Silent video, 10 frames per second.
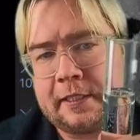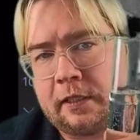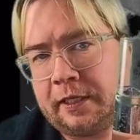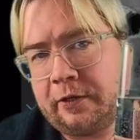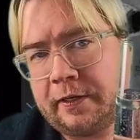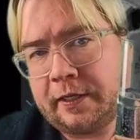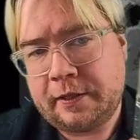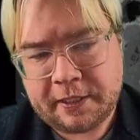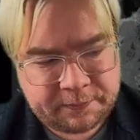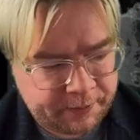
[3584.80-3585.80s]
It's clear
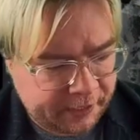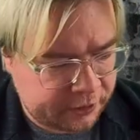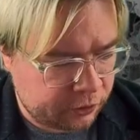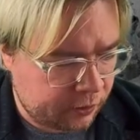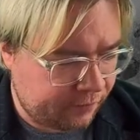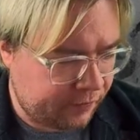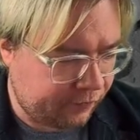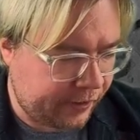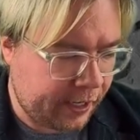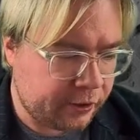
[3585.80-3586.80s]
that this picture of
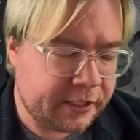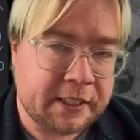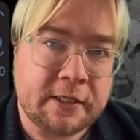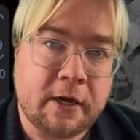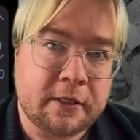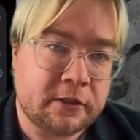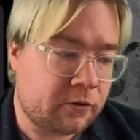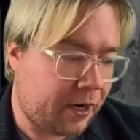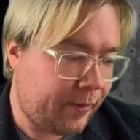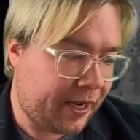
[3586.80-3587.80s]
the free energy is not
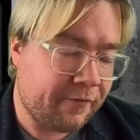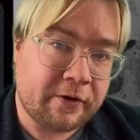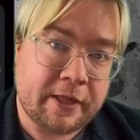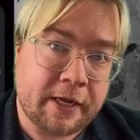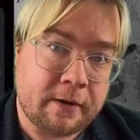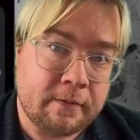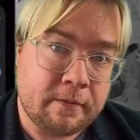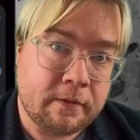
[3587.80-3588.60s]
describing everything.